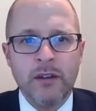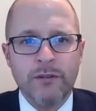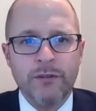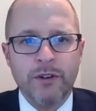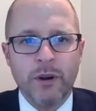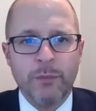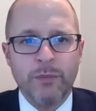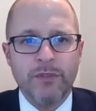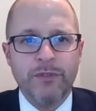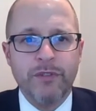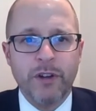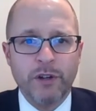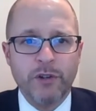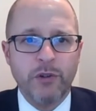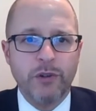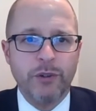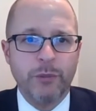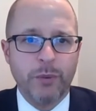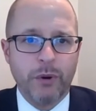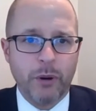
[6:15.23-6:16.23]
from the
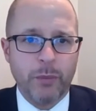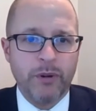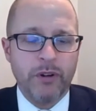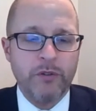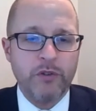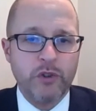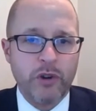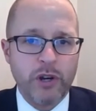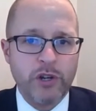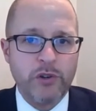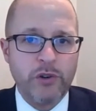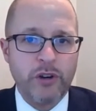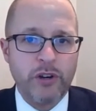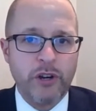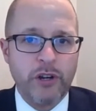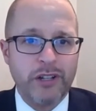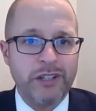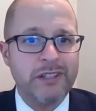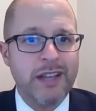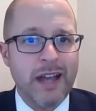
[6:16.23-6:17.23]
federal Department of Treasury
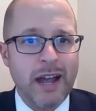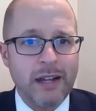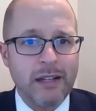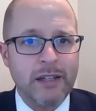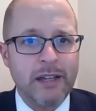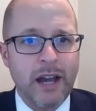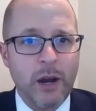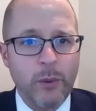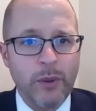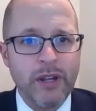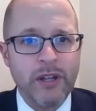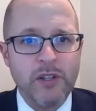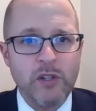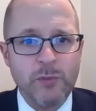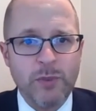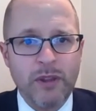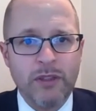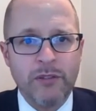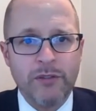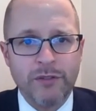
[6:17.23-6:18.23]
on exactly how we can
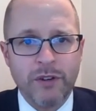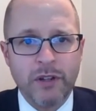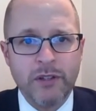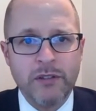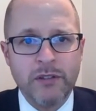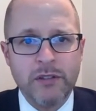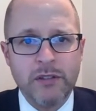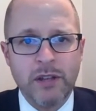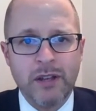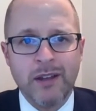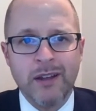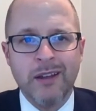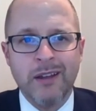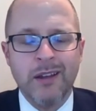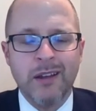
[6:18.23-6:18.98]
spend the funds.